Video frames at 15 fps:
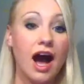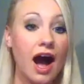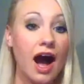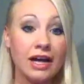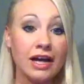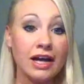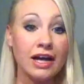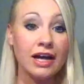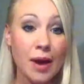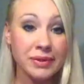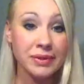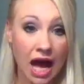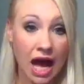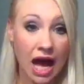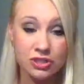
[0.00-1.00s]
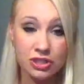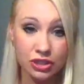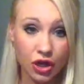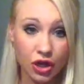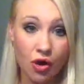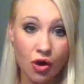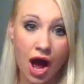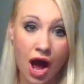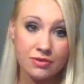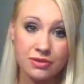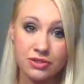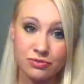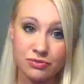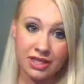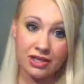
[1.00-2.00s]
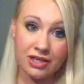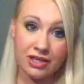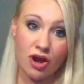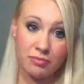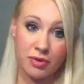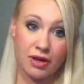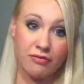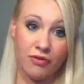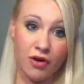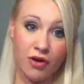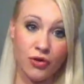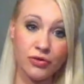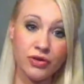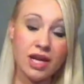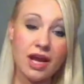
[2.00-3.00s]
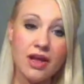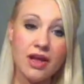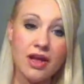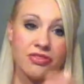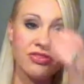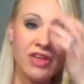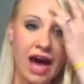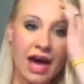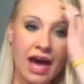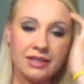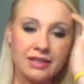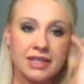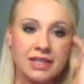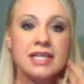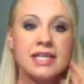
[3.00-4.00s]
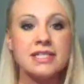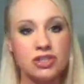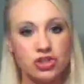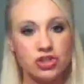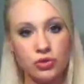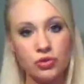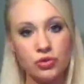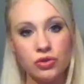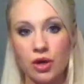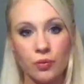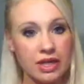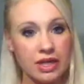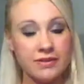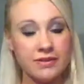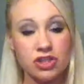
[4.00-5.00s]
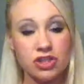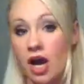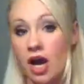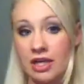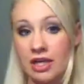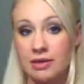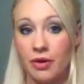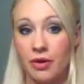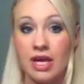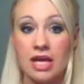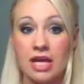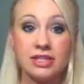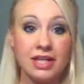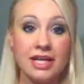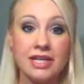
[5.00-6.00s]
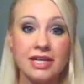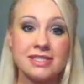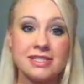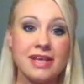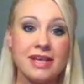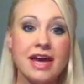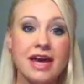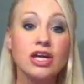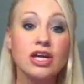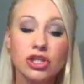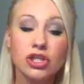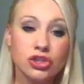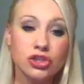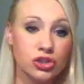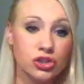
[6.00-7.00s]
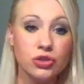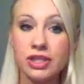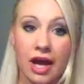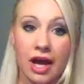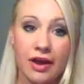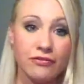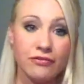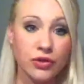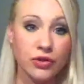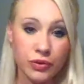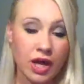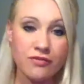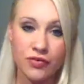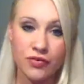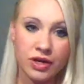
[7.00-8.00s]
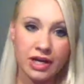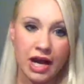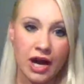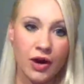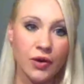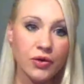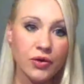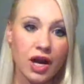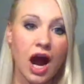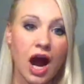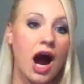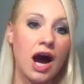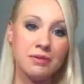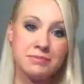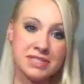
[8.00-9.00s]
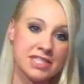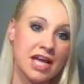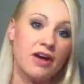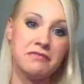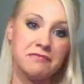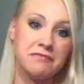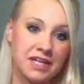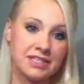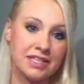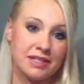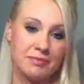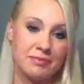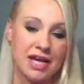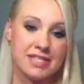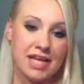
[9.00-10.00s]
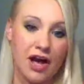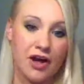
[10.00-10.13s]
A couple hours ago, I was reading on my phone that Liz and Julia were even talking about it, and Liz said, "Julia, if you get voted out, I'm self-evicting myself."